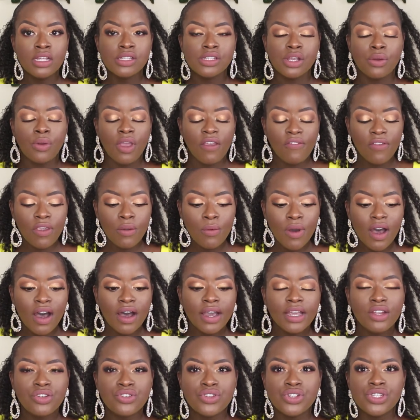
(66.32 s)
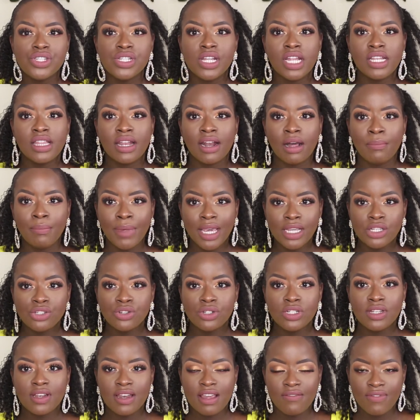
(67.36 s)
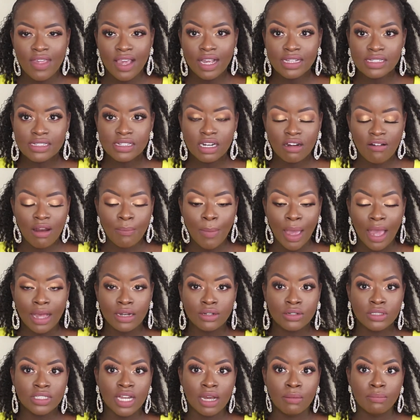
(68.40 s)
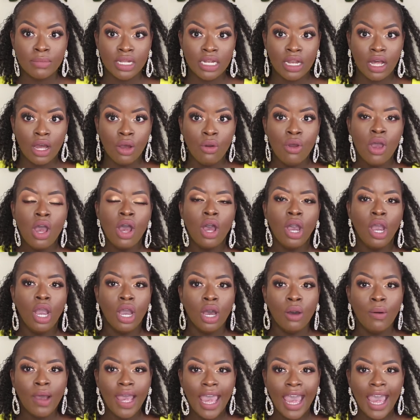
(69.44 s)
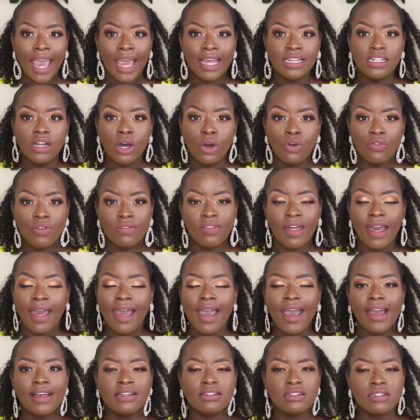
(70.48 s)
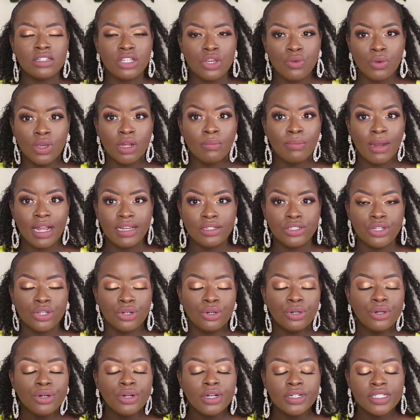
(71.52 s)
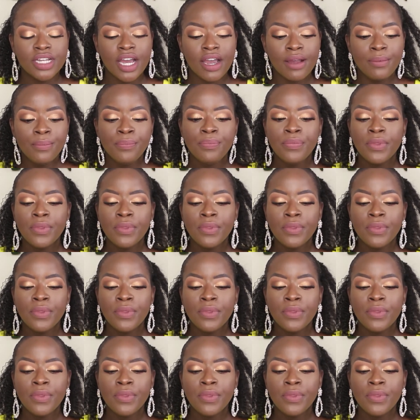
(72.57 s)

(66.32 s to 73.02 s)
So if you are interested, then I'll make sure to leave the Instagram handle down below. Go ahead over there and you can place your order.